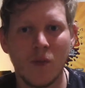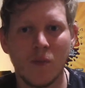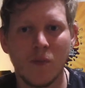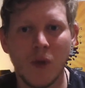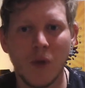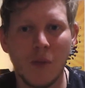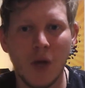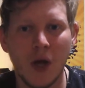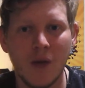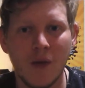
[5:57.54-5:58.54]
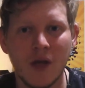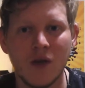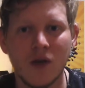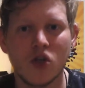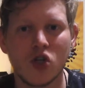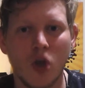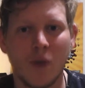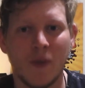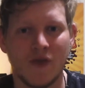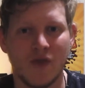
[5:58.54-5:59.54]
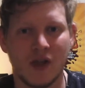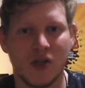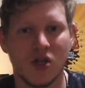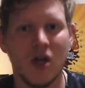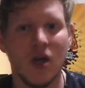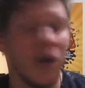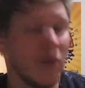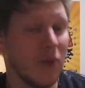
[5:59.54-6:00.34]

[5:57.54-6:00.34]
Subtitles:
but a permanent shopping village had been